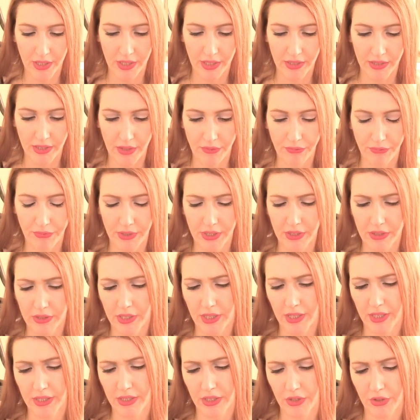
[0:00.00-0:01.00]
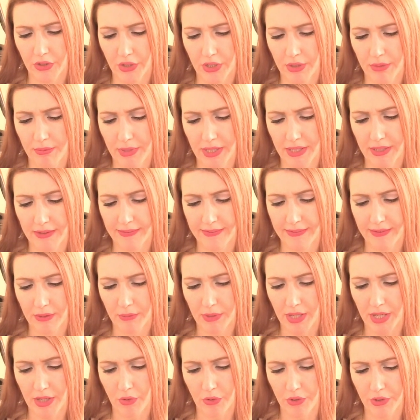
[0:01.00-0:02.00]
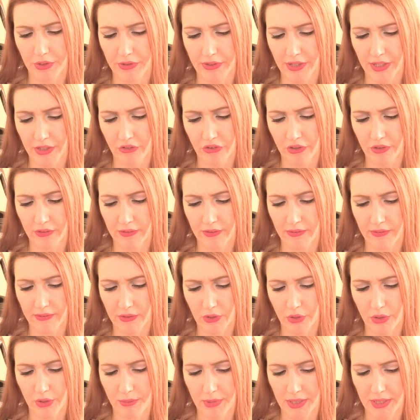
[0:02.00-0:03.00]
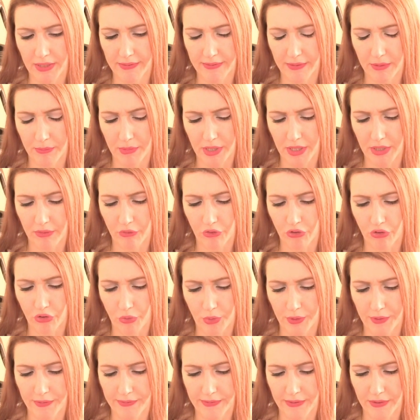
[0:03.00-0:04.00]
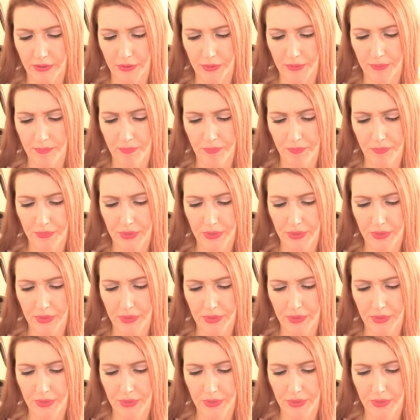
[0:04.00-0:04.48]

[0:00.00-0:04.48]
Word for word: They feel like they're gonna make some kind, or intentions is gonna make some kind of choice here.